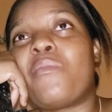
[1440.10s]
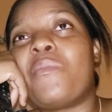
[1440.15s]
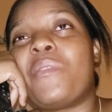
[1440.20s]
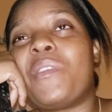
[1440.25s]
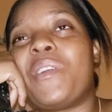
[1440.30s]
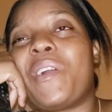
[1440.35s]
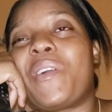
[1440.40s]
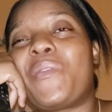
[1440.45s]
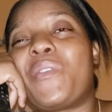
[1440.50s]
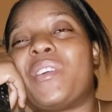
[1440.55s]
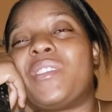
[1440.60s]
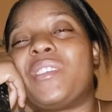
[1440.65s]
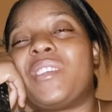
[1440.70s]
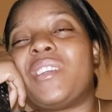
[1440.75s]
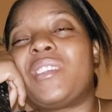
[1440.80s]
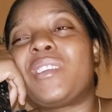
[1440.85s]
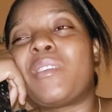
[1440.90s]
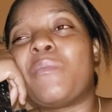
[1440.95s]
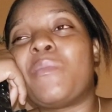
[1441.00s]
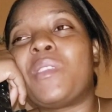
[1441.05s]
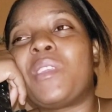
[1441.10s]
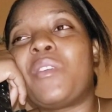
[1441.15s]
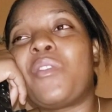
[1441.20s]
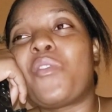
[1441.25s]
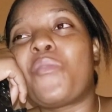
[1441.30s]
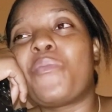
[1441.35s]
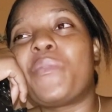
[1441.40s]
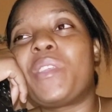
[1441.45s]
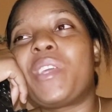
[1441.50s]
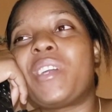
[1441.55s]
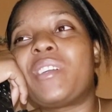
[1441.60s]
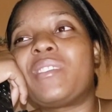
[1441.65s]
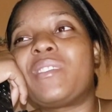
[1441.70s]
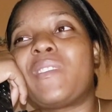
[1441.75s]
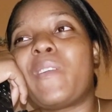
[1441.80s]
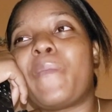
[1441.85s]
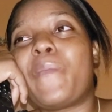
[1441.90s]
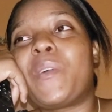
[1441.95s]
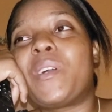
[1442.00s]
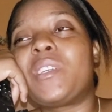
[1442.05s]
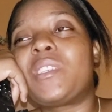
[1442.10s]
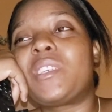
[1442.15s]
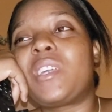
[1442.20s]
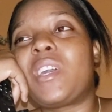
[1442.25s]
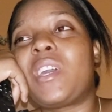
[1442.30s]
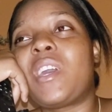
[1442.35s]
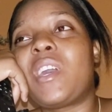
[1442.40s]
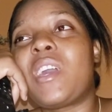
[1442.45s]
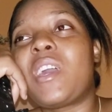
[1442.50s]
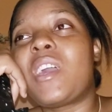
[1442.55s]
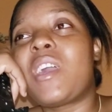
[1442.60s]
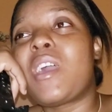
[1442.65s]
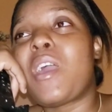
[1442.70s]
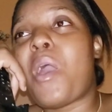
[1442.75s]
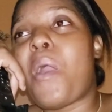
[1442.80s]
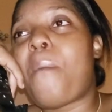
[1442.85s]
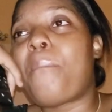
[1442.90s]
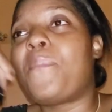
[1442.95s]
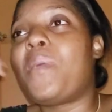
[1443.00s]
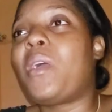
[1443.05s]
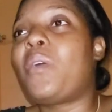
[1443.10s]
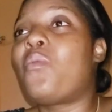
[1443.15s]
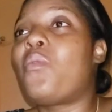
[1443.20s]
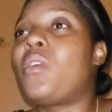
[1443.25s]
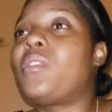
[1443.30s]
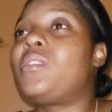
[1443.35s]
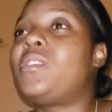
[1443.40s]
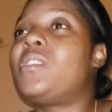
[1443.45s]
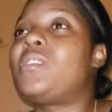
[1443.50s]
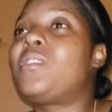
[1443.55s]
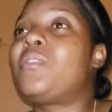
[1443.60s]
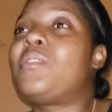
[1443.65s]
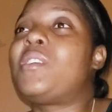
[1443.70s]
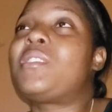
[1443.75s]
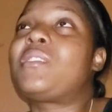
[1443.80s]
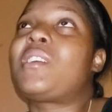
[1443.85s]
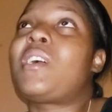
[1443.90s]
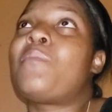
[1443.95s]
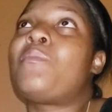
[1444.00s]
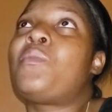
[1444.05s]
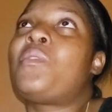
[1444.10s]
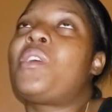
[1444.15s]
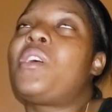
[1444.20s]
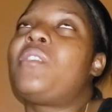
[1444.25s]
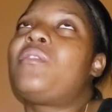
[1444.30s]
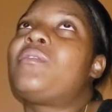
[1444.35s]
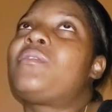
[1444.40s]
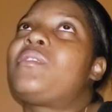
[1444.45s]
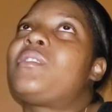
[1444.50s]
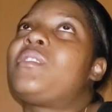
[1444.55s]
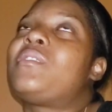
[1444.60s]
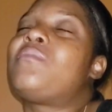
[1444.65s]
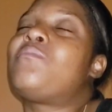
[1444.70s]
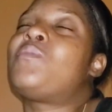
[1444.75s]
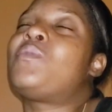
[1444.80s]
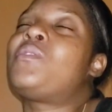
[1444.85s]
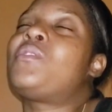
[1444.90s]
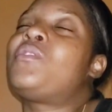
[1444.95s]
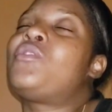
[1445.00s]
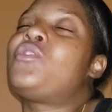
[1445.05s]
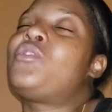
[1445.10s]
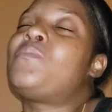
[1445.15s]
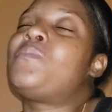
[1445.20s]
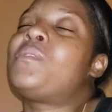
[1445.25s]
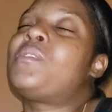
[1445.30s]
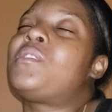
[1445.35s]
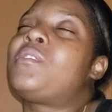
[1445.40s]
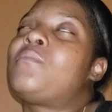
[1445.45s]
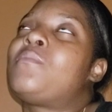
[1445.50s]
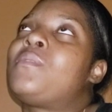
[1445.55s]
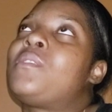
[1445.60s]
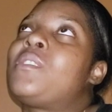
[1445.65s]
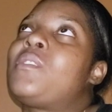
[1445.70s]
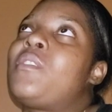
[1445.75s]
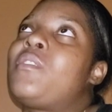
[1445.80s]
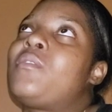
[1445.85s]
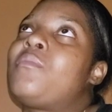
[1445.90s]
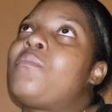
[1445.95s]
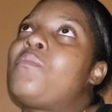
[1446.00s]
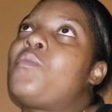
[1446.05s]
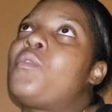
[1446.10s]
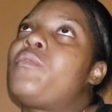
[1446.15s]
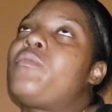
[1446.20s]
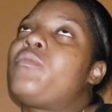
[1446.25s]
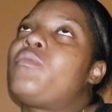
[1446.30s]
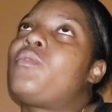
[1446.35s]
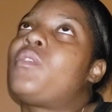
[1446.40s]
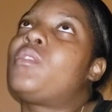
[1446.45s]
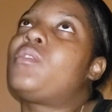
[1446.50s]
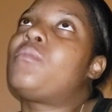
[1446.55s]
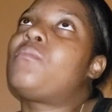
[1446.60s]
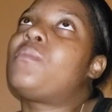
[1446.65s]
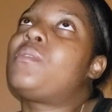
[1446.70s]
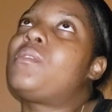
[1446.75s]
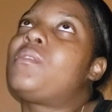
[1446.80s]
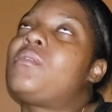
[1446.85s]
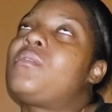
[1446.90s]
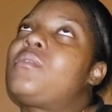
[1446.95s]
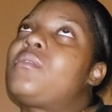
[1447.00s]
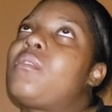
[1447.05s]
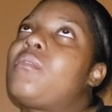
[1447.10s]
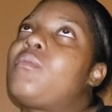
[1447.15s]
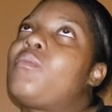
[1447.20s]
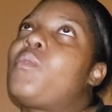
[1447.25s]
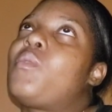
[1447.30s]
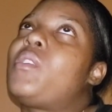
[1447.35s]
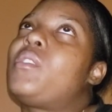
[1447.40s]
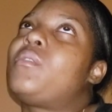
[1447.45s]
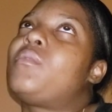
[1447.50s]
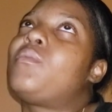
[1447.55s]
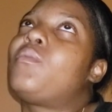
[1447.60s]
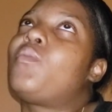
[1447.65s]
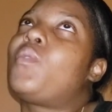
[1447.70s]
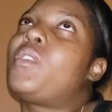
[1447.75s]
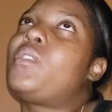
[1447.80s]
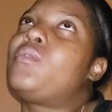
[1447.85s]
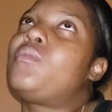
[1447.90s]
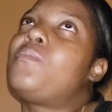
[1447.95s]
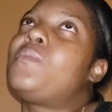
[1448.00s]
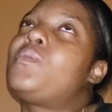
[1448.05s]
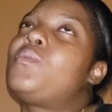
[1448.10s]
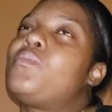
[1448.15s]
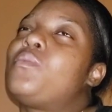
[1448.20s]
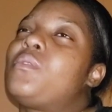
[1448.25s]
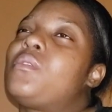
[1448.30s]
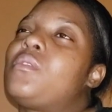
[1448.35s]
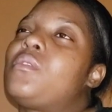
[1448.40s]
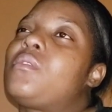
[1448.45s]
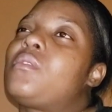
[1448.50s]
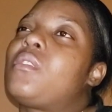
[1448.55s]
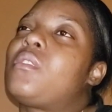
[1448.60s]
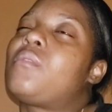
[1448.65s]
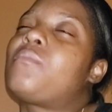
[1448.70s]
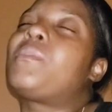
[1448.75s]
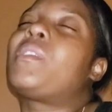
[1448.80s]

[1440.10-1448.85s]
when I go to theater, I text them and say, I go to theater, that's I'm going to send mostly 3 messages, I send to my boyfriend, one to my sister, one to my 2 sisters.